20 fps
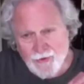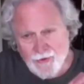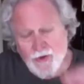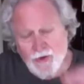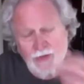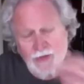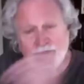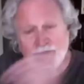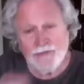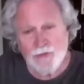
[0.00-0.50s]

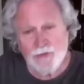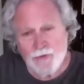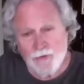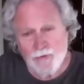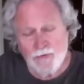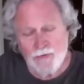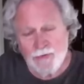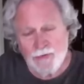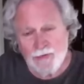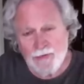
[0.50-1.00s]
are
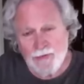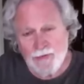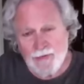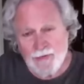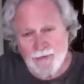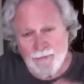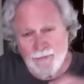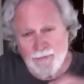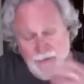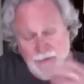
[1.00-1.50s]
also
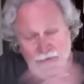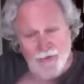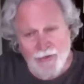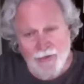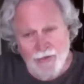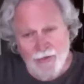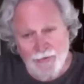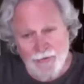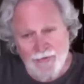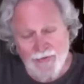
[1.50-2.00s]

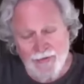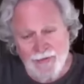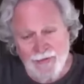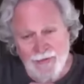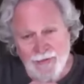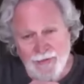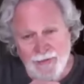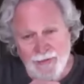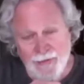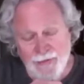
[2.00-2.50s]
paralleled
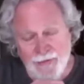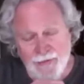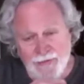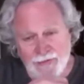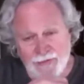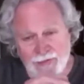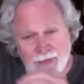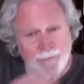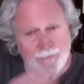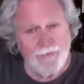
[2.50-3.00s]
in
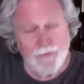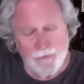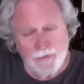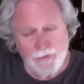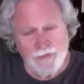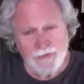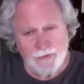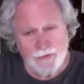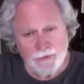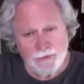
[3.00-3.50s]
the
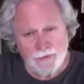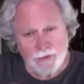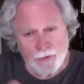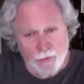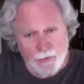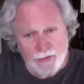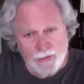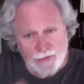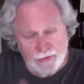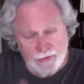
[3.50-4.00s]
Septuagint, the
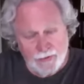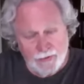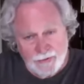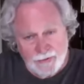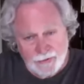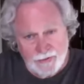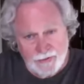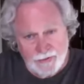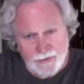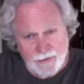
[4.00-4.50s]
Greek
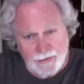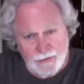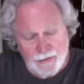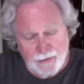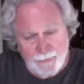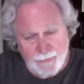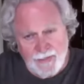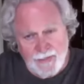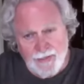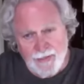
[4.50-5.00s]

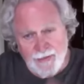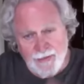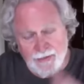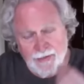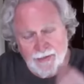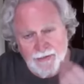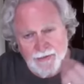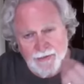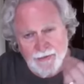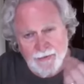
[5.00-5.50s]
translation,
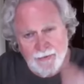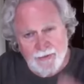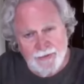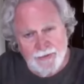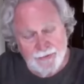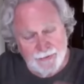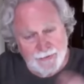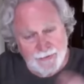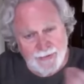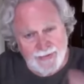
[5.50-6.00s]
meaning that the
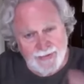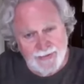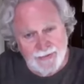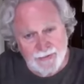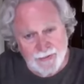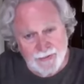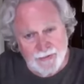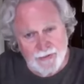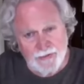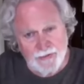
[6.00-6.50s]
Greek
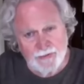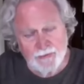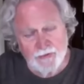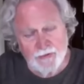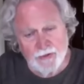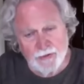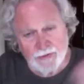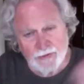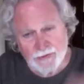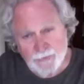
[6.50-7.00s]
translators
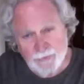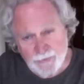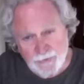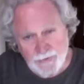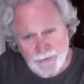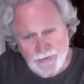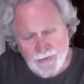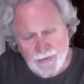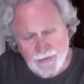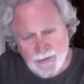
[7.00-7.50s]
were also
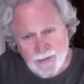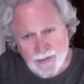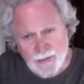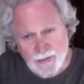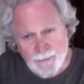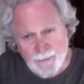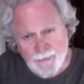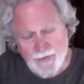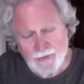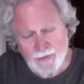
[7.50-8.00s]
using a
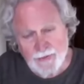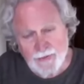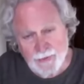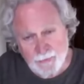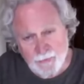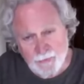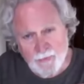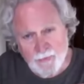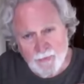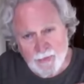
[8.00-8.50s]
copy of the
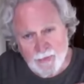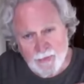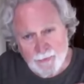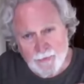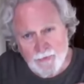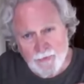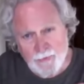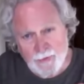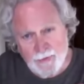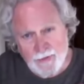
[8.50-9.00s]
Hebrew
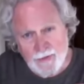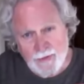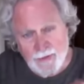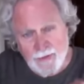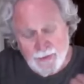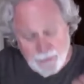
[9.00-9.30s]
Bible